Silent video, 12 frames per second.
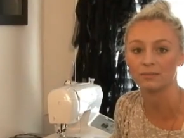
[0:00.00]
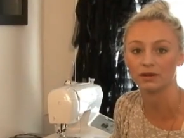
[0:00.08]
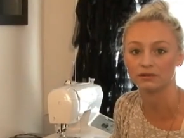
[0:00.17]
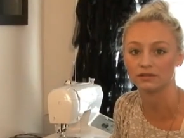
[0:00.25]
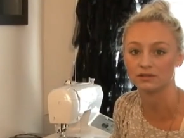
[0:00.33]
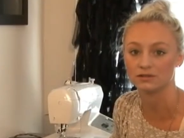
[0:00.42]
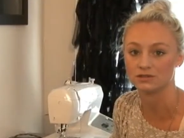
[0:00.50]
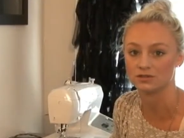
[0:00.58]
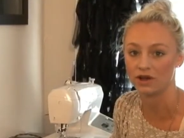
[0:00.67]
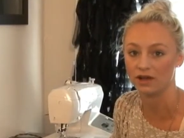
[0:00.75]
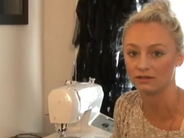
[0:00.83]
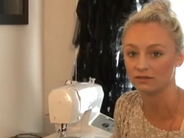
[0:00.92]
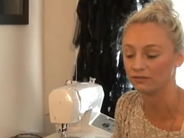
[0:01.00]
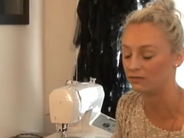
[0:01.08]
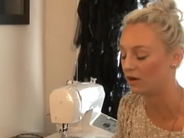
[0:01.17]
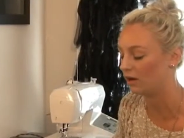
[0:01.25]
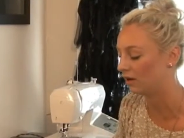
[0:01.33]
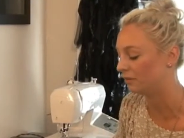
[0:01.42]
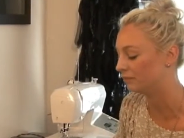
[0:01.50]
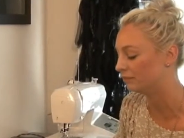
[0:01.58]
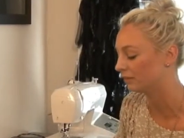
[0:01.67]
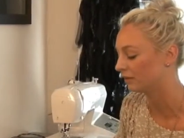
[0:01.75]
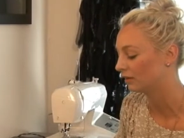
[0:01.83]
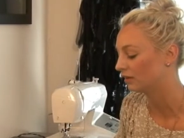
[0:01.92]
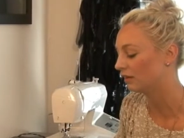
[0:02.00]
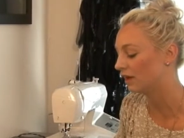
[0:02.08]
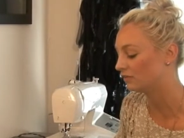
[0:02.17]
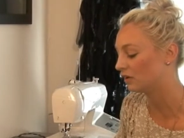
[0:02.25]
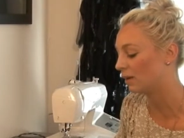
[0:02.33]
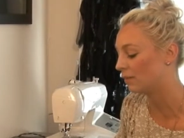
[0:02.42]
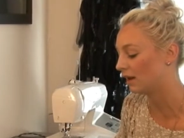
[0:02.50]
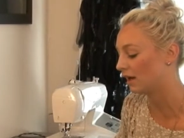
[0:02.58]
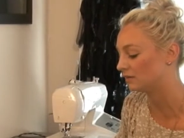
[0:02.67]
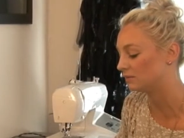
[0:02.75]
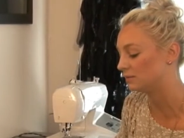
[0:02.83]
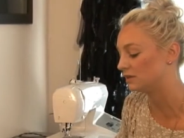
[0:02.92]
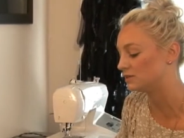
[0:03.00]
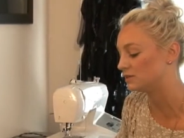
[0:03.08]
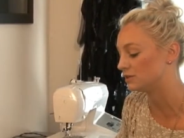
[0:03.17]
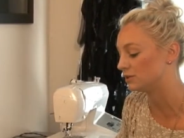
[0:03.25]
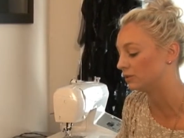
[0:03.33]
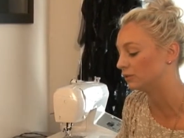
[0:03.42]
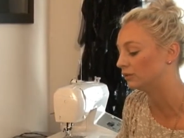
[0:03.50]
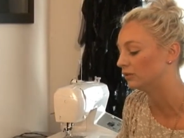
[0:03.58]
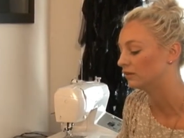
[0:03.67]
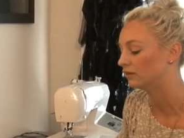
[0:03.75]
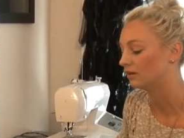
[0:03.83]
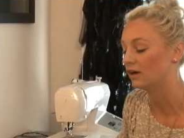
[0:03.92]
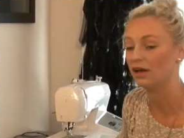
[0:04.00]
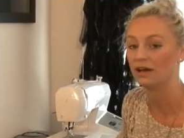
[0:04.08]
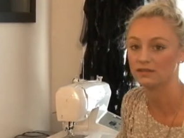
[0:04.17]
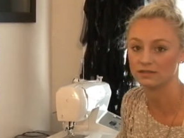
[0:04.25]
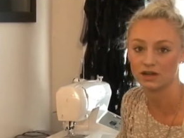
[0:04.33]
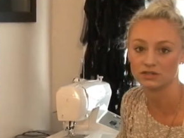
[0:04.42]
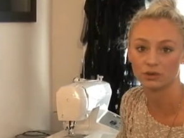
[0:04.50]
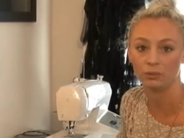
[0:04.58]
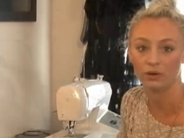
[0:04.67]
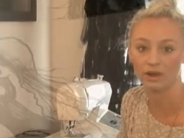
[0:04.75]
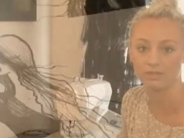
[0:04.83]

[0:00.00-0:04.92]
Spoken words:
Middleton's dress. Lifetime had asked me to do a sketch on what I